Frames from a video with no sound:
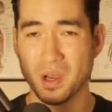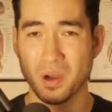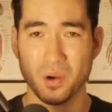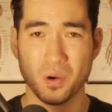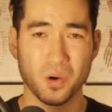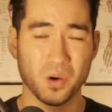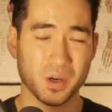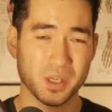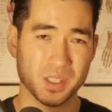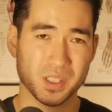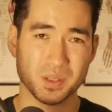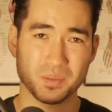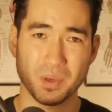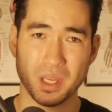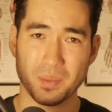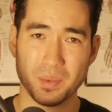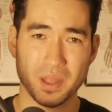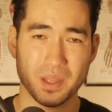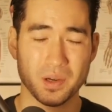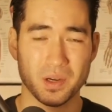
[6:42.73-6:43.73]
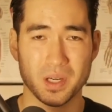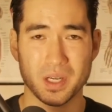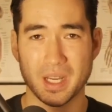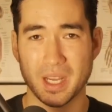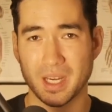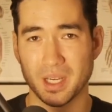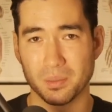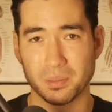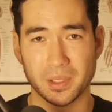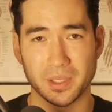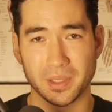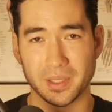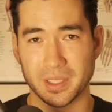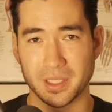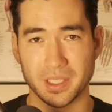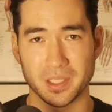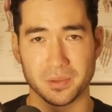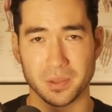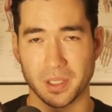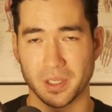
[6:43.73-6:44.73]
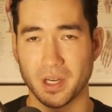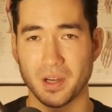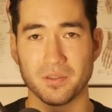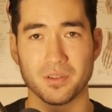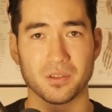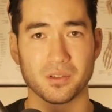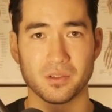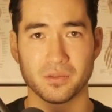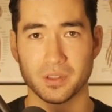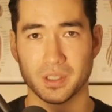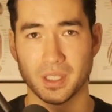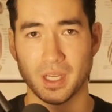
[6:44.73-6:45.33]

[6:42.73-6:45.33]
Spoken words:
or just maybe their innate ability to recover over